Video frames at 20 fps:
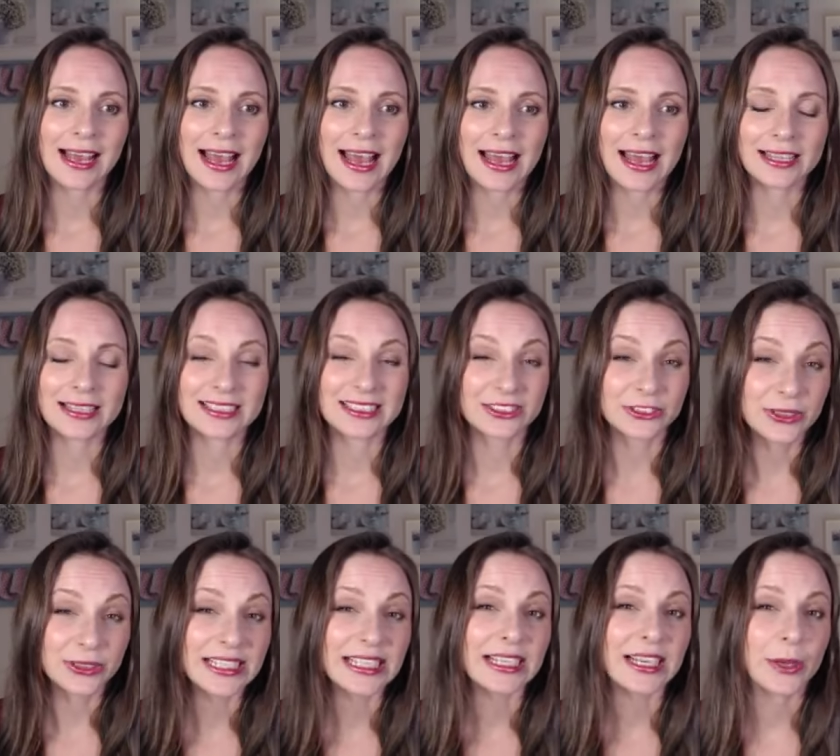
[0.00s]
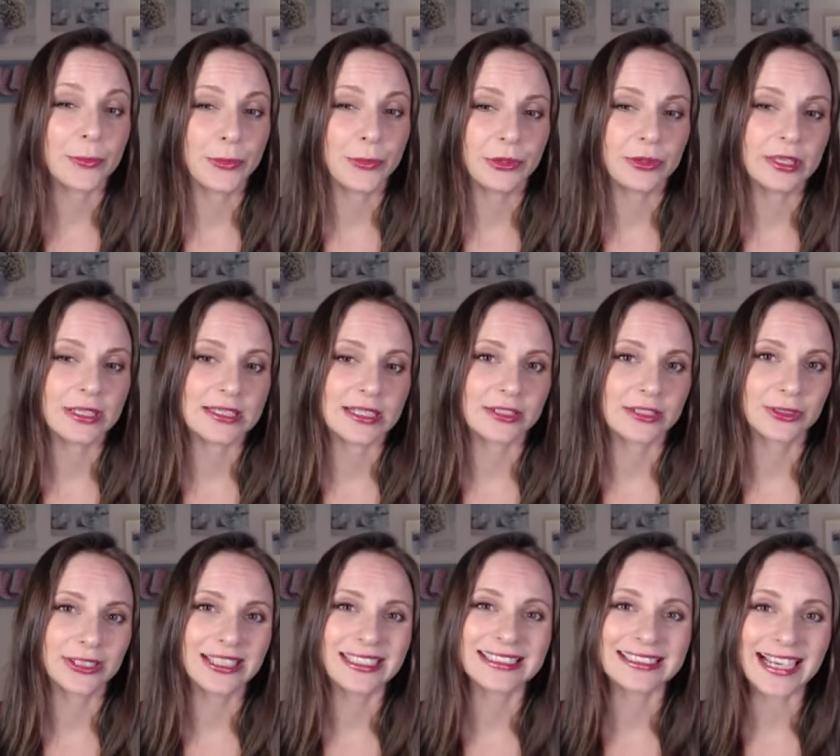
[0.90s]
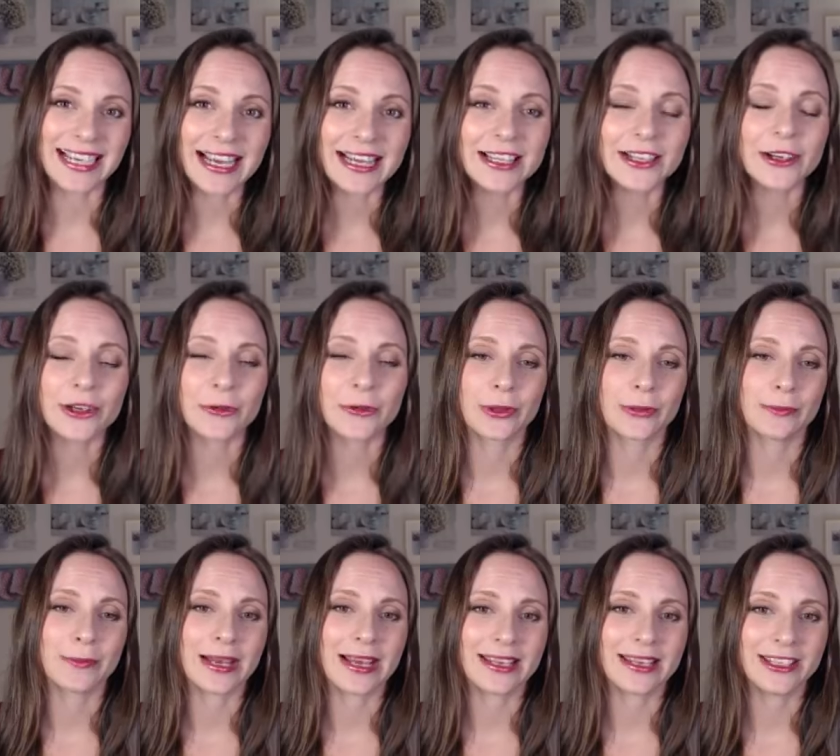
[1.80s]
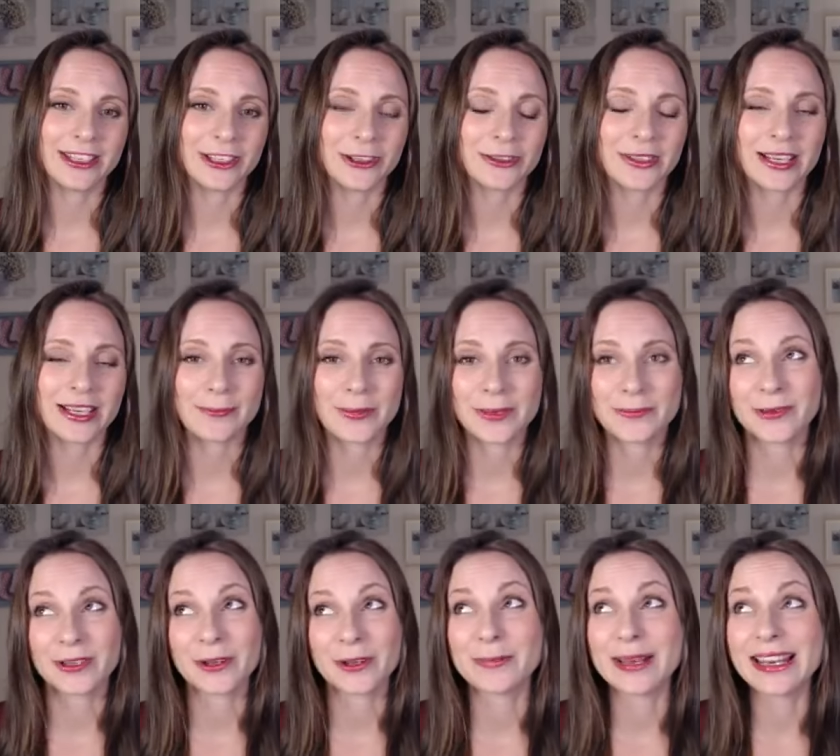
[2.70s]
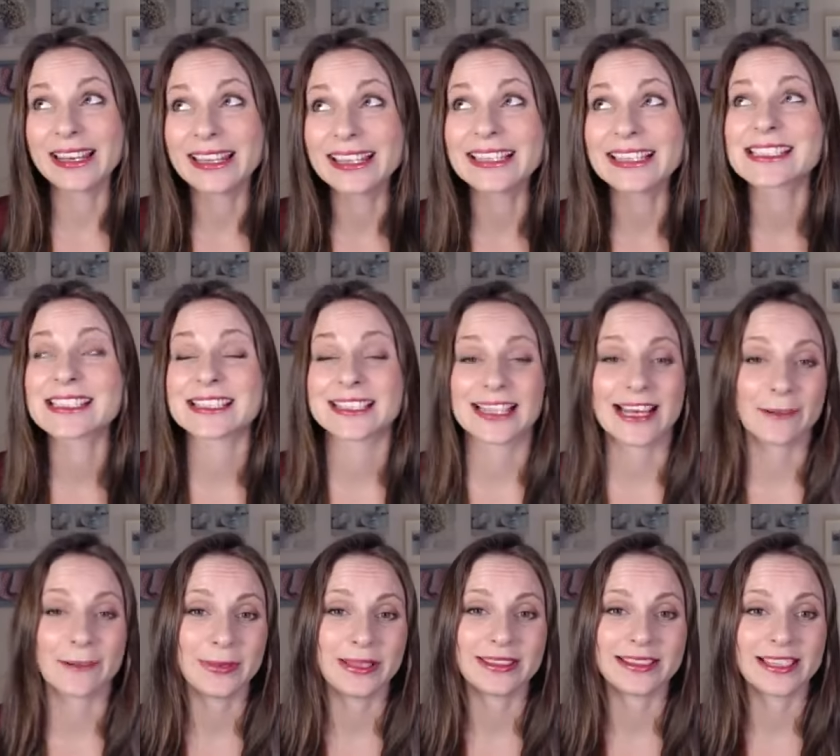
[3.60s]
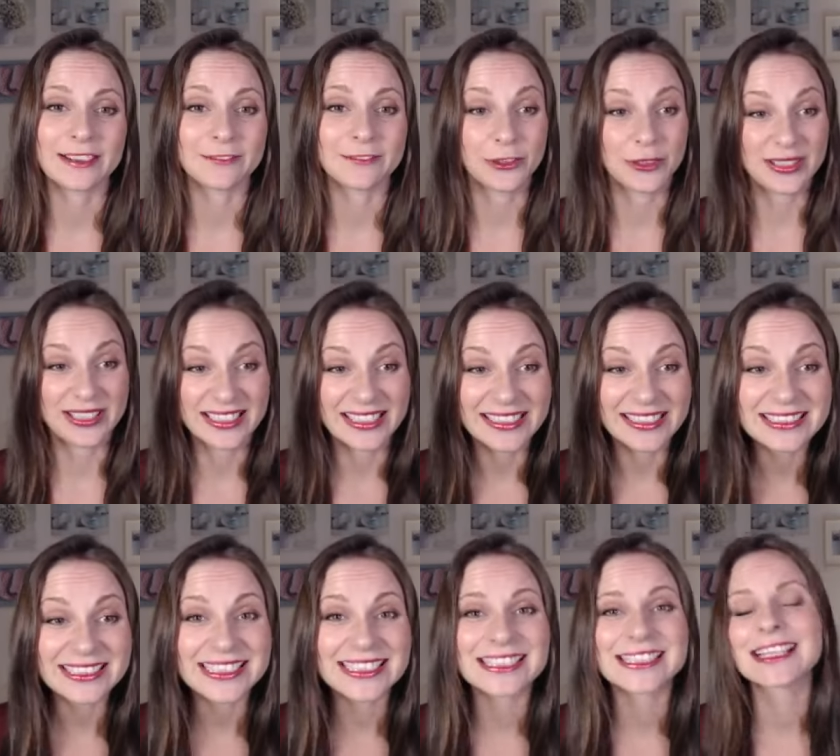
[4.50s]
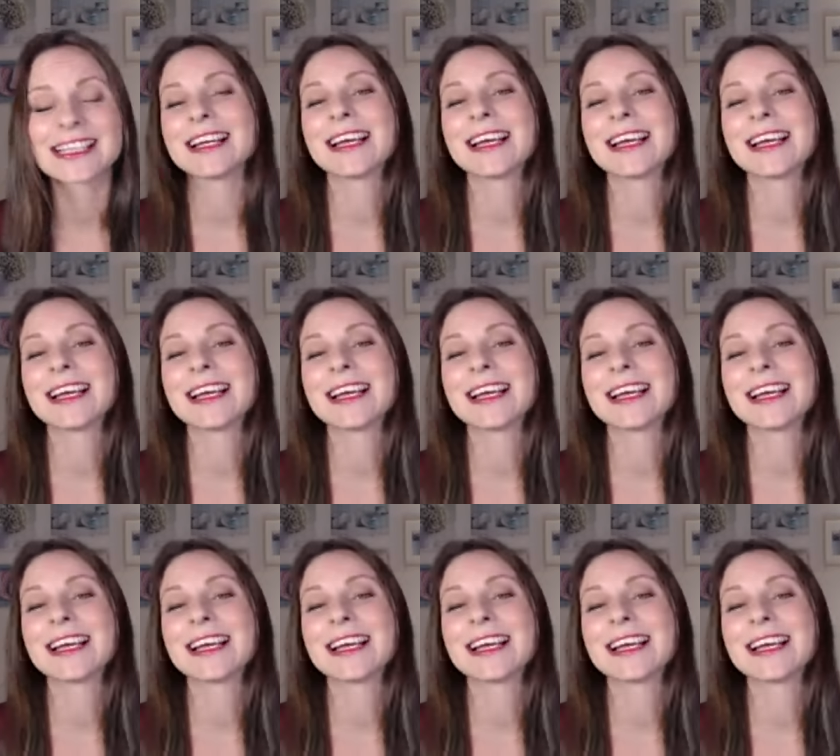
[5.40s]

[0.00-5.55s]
a real community, a real dialogue with there are people on my list that have been there for years,